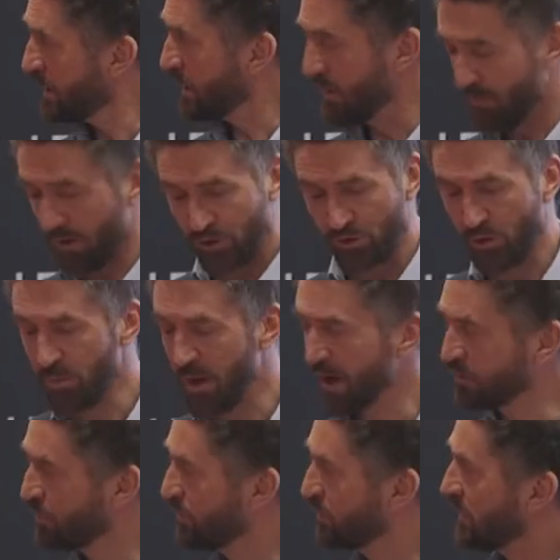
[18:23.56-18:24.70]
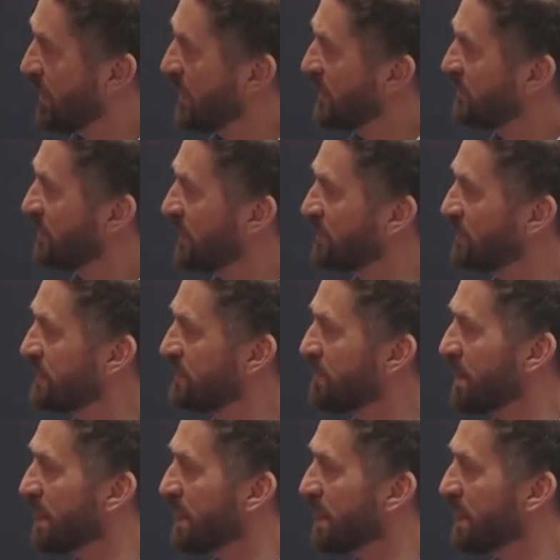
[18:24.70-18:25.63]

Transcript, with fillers: If I could go back two slides, actually.